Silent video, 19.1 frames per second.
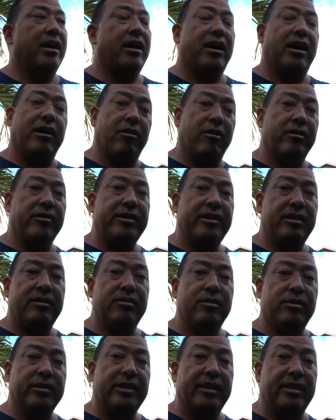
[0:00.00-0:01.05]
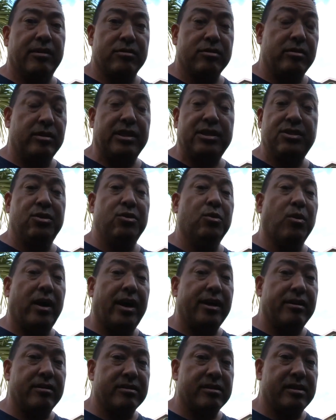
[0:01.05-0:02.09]
I already know that there's only 2
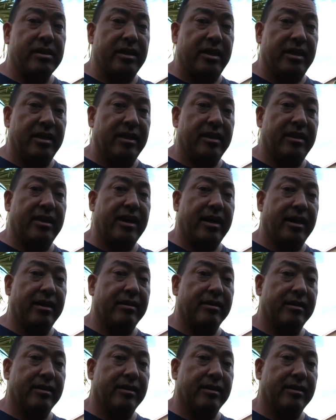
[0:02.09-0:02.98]
wires in that